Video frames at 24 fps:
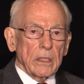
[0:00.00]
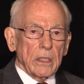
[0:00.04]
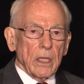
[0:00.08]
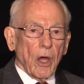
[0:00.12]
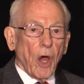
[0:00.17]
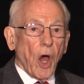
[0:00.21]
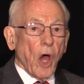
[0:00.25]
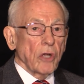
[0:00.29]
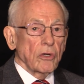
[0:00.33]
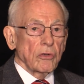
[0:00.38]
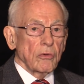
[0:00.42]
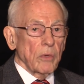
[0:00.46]

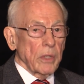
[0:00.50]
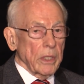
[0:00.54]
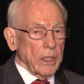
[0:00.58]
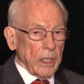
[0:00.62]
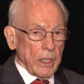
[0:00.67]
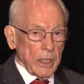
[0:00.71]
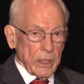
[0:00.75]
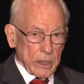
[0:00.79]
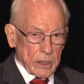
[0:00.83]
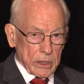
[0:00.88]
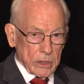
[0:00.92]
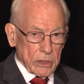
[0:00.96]

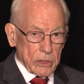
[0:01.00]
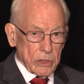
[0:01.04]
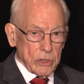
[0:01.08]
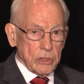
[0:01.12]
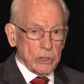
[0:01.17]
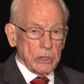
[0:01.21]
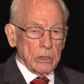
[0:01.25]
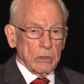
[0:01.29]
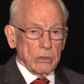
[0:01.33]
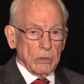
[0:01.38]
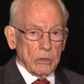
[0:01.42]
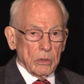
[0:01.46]
unrelated
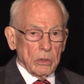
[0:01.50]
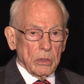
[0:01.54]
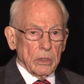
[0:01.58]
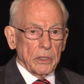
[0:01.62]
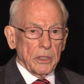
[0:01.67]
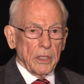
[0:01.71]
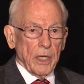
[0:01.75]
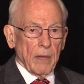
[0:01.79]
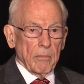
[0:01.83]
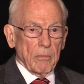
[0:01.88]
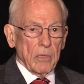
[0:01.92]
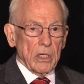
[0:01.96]
to
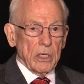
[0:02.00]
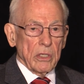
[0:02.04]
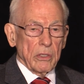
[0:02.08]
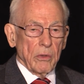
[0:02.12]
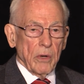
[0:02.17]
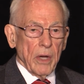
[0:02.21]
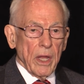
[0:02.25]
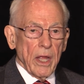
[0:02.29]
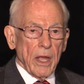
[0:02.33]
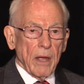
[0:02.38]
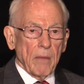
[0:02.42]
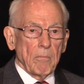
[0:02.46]

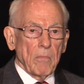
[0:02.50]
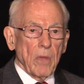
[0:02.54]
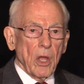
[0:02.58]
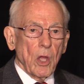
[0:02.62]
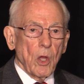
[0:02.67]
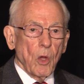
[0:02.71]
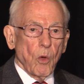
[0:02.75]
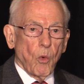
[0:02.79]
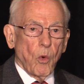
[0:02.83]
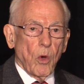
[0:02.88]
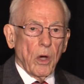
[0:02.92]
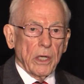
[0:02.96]
WM,
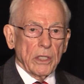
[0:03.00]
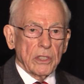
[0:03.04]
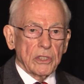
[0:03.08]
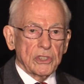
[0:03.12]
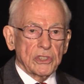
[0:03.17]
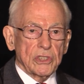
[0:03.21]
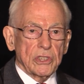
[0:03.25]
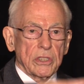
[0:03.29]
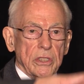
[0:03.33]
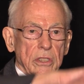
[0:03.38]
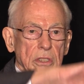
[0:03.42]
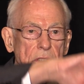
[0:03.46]
one
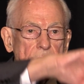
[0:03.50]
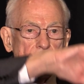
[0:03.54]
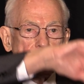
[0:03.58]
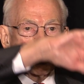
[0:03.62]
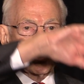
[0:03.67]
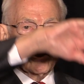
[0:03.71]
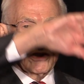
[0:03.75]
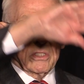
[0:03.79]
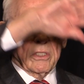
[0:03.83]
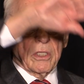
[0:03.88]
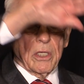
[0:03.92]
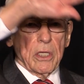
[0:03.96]

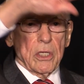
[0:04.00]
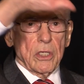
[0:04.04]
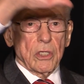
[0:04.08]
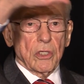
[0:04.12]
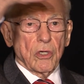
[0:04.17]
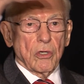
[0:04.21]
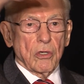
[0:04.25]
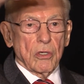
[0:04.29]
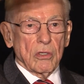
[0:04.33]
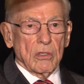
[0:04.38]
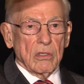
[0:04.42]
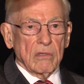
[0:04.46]
sees a
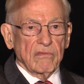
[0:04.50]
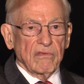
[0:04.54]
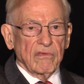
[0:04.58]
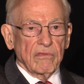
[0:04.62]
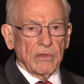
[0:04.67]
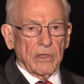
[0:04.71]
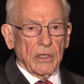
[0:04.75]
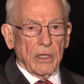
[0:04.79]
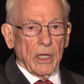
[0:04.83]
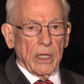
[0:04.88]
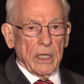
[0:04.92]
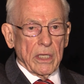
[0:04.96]
curve
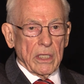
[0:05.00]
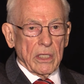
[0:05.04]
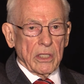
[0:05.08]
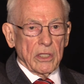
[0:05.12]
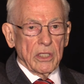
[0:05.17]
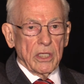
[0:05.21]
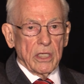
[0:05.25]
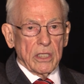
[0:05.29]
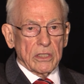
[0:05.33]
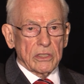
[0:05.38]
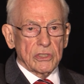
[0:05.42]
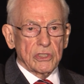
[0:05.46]
like
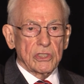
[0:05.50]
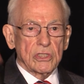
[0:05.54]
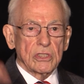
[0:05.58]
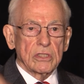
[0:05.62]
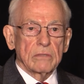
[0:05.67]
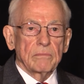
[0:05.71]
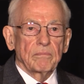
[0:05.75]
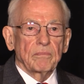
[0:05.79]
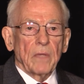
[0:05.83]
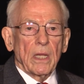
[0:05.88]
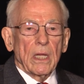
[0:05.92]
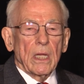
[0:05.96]
this.
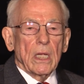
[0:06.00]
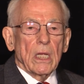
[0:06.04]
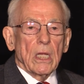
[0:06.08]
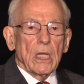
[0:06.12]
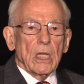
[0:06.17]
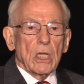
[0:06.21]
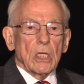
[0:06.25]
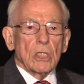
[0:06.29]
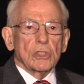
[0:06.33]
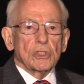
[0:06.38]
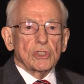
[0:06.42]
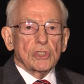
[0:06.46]

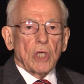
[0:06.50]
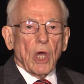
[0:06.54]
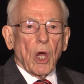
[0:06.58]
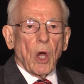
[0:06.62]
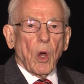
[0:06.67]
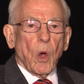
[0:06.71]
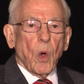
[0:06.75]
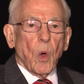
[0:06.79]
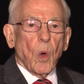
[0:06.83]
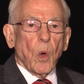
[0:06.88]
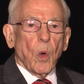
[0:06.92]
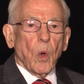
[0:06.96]

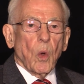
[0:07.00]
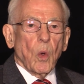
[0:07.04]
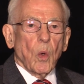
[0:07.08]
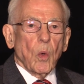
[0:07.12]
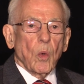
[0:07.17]
So,